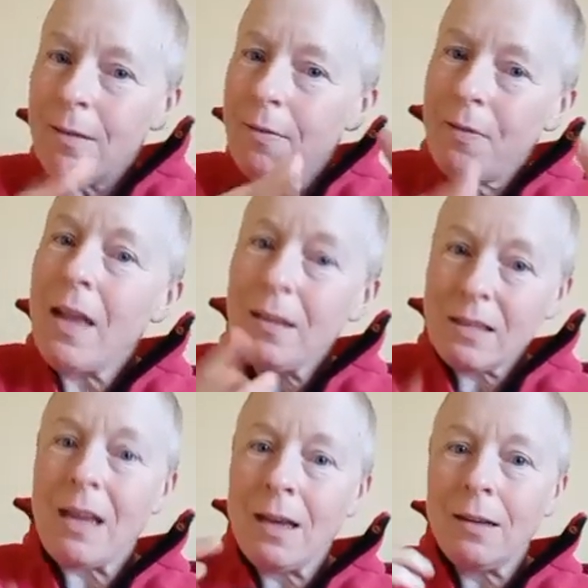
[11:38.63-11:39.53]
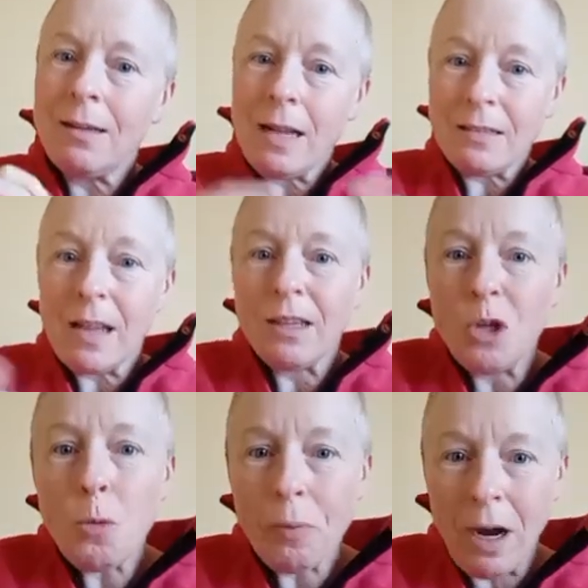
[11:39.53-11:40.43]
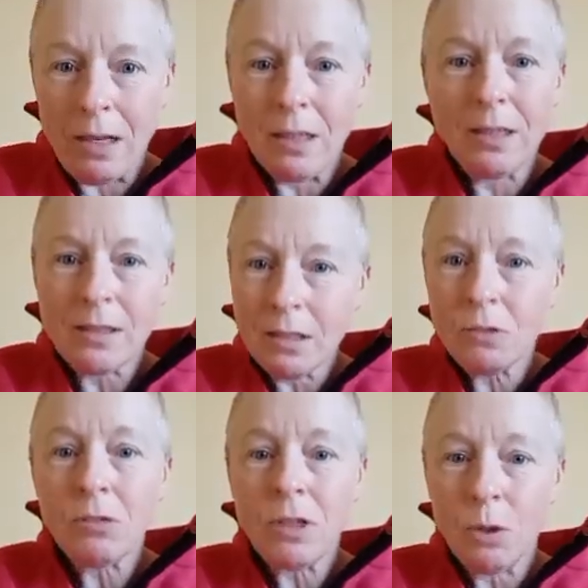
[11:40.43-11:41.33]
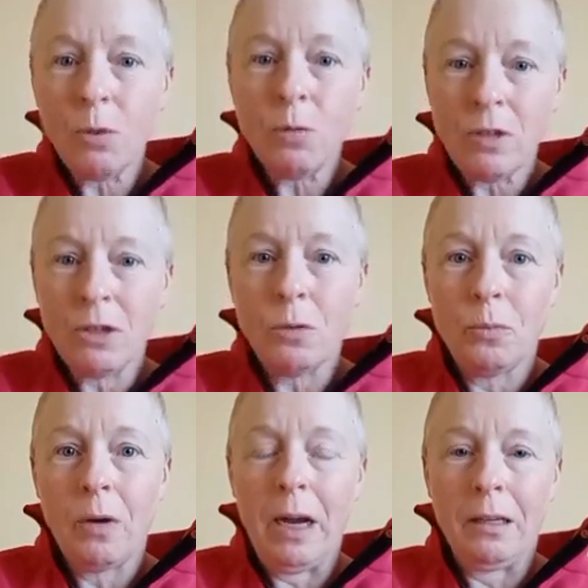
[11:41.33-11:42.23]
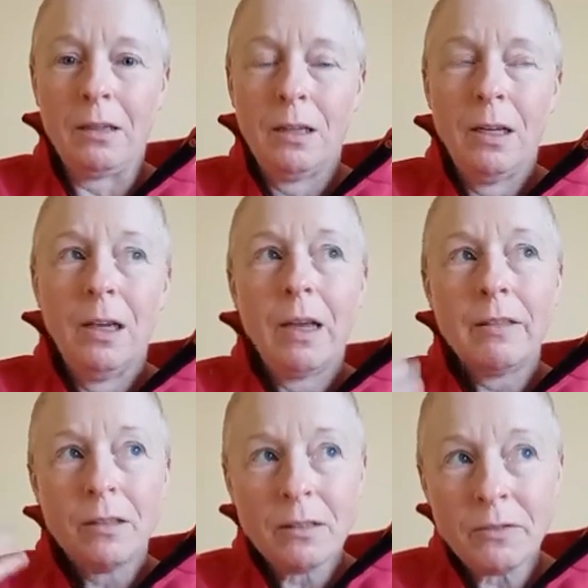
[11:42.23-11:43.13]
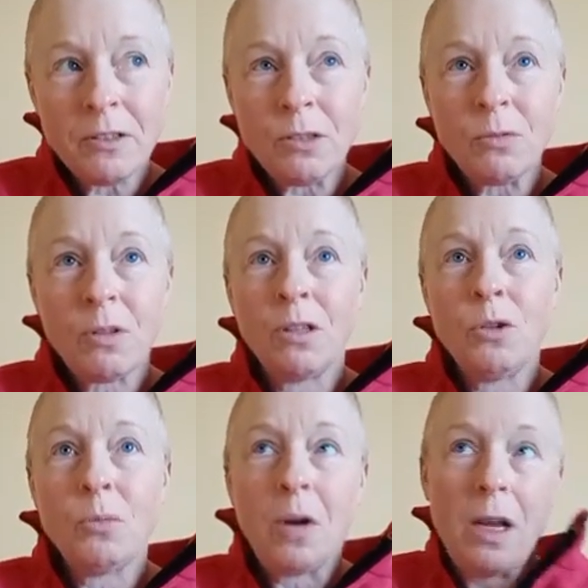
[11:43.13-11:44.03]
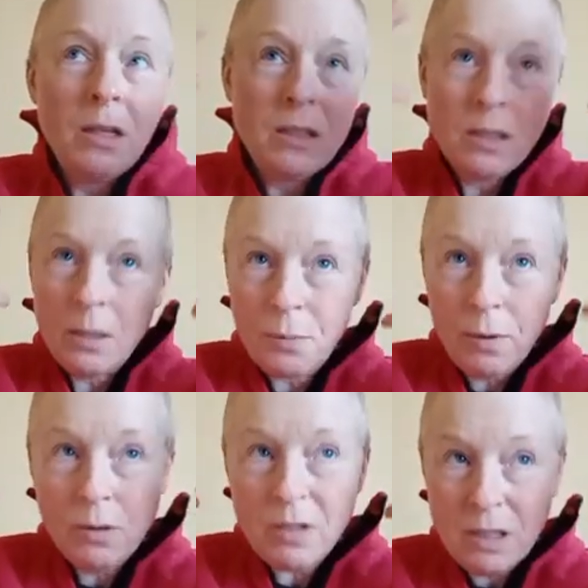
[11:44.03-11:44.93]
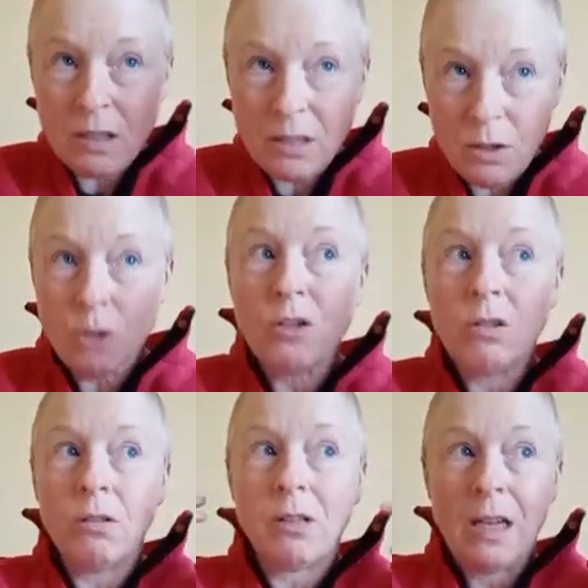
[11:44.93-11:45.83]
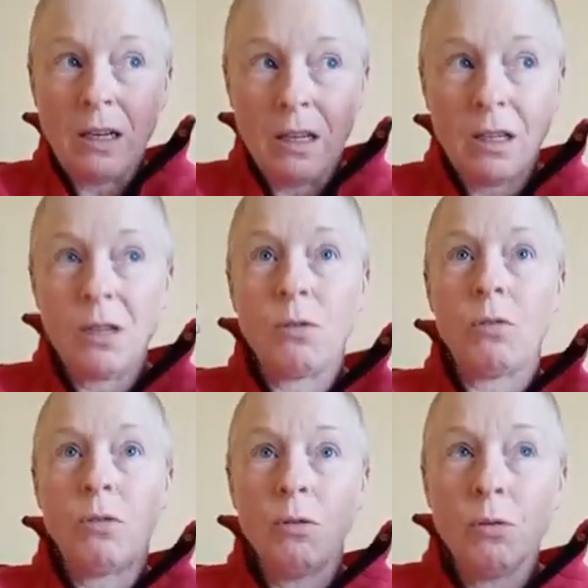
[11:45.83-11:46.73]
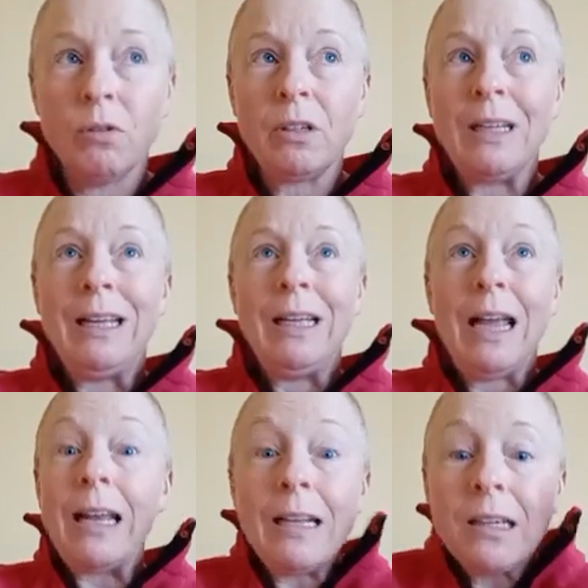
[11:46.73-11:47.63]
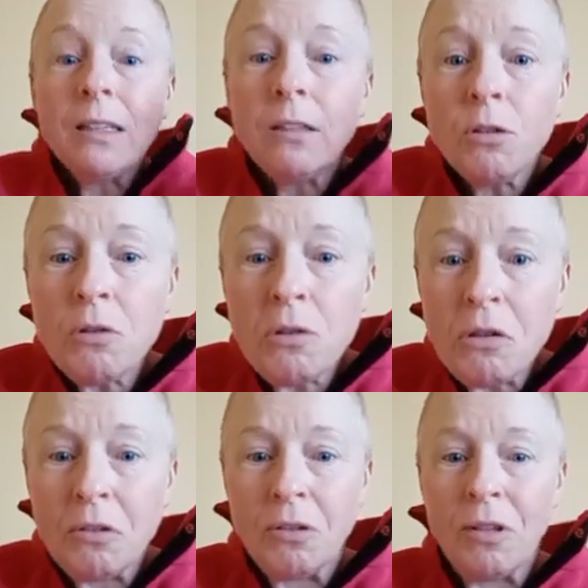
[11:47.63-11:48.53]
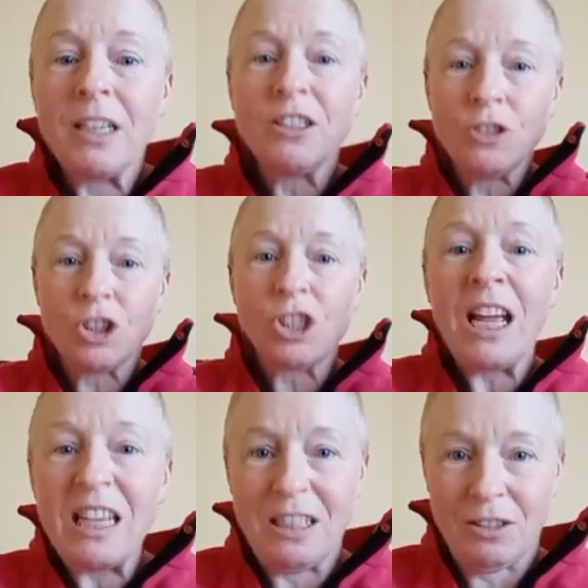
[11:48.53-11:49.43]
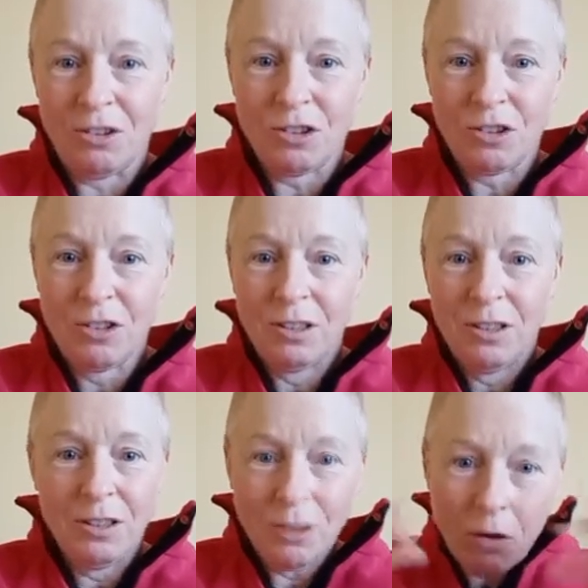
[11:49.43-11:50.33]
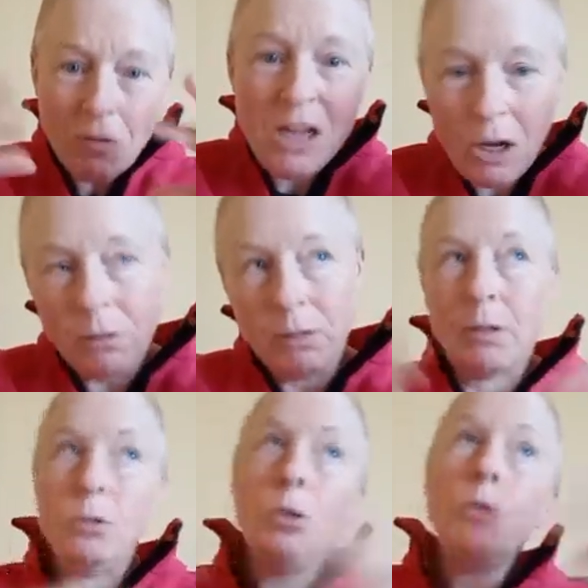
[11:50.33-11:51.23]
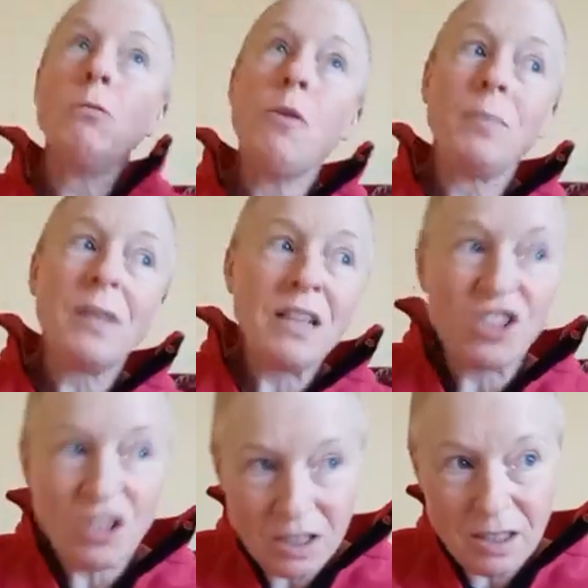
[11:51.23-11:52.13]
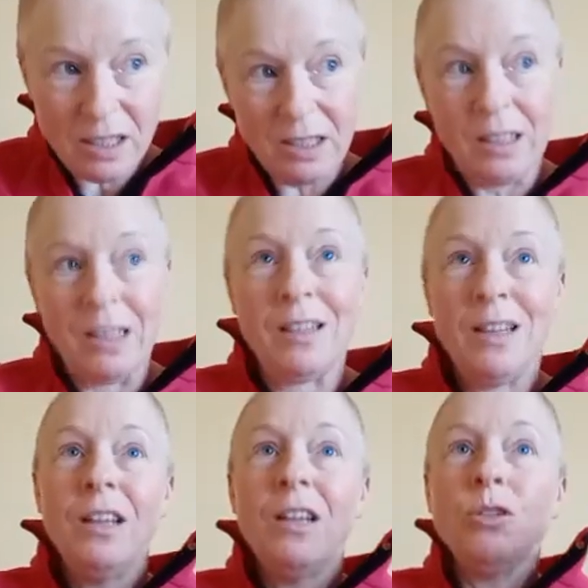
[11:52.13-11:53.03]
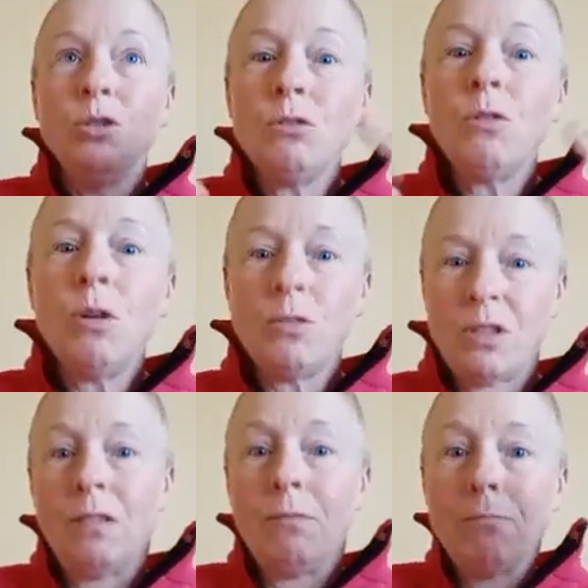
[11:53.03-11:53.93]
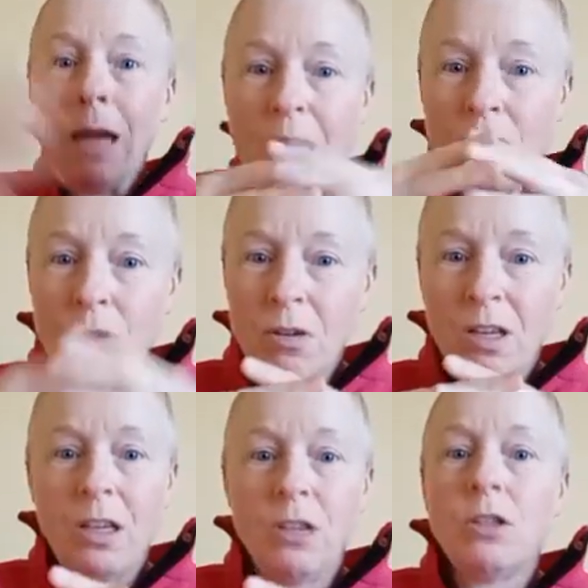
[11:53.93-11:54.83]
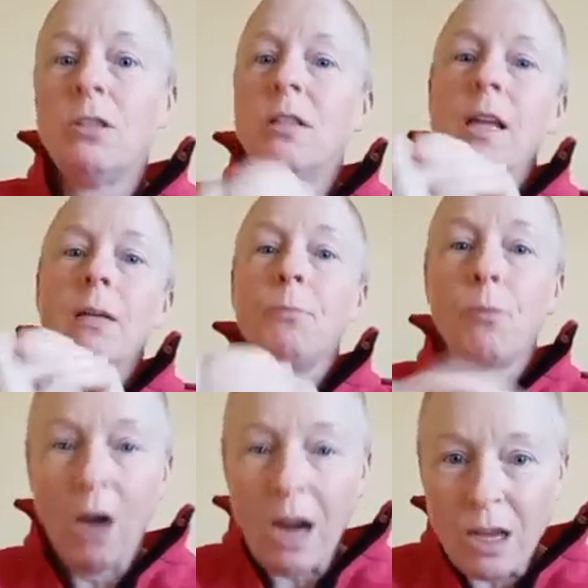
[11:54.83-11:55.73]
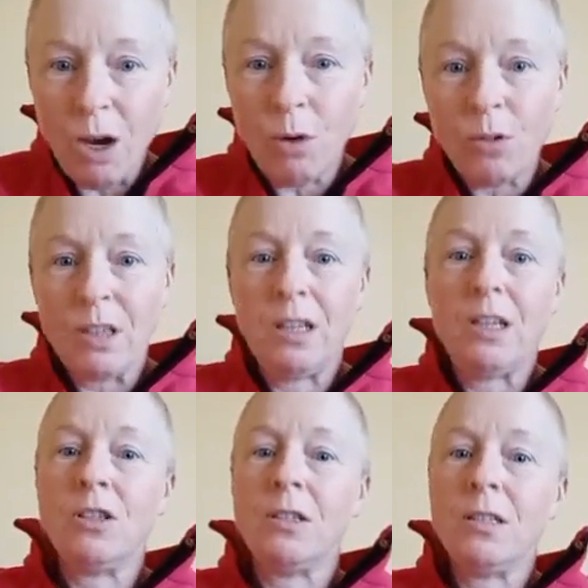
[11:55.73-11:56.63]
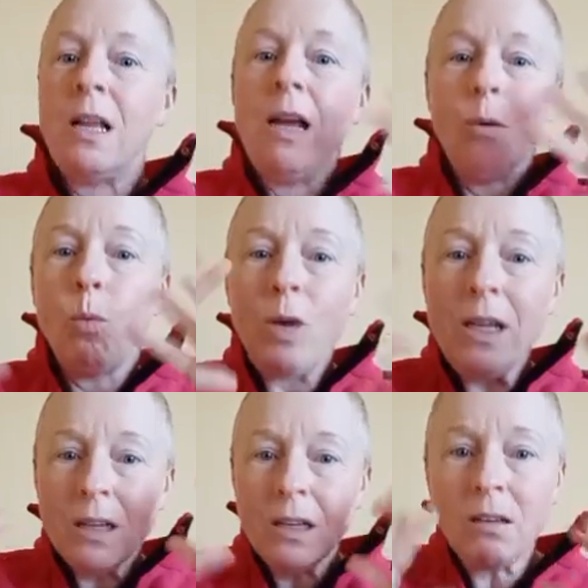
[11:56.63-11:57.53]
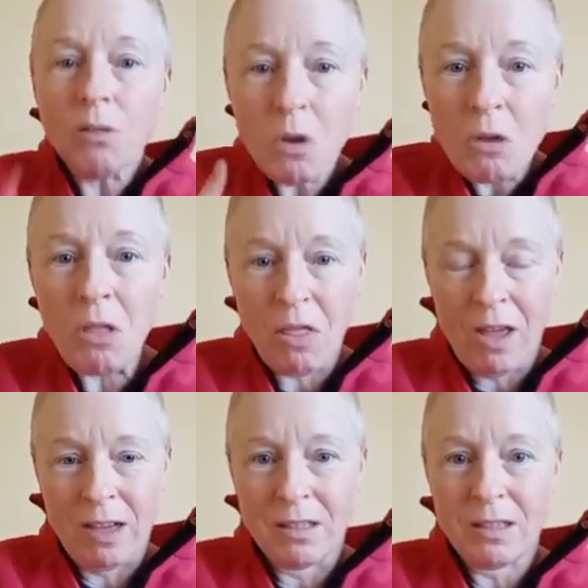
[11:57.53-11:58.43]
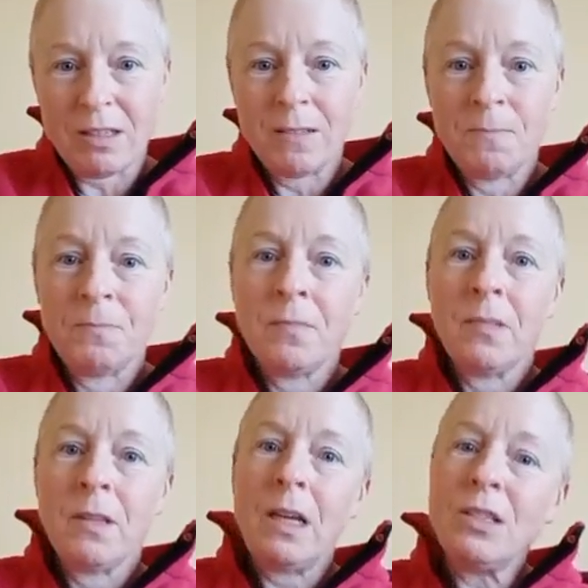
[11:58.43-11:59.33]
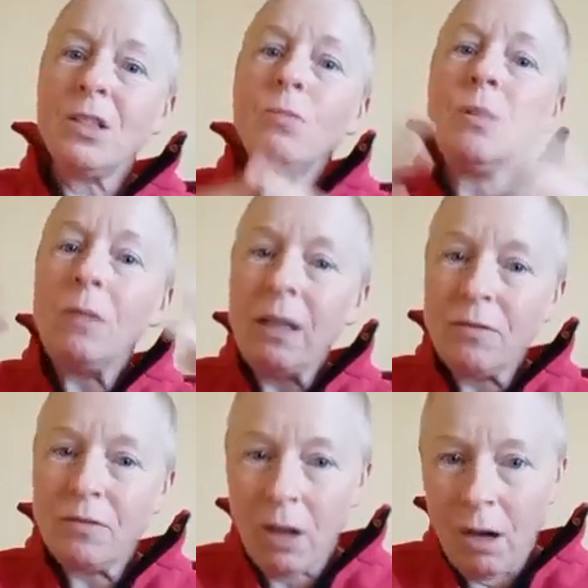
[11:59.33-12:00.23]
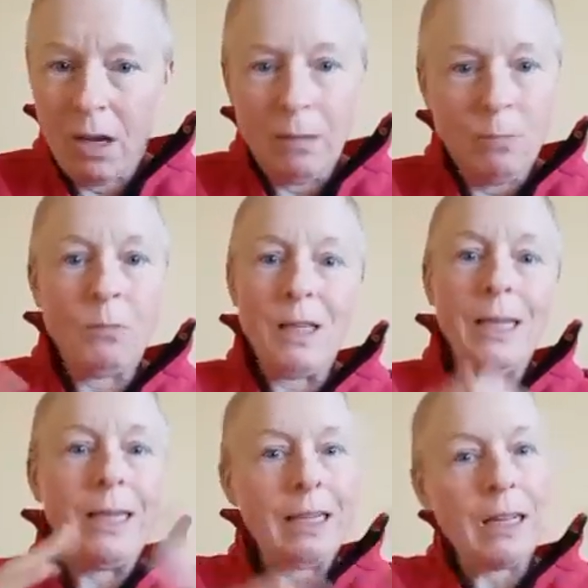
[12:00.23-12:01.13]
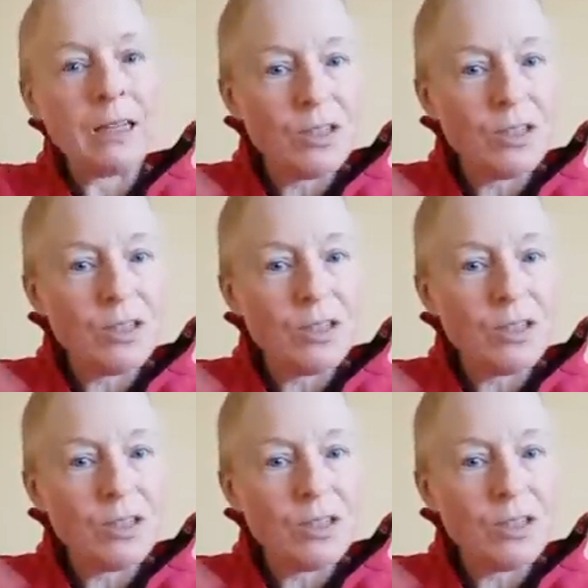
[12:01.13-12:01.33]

That's our new brain. It is literally called the new brain. And the difference with the new brain is that it processes logical and analytical thought, and it can learn, it can change. Neuroplasticity, neurons can make new connections, they can break old connections, we can learn things. And so when we have time, when we can get out of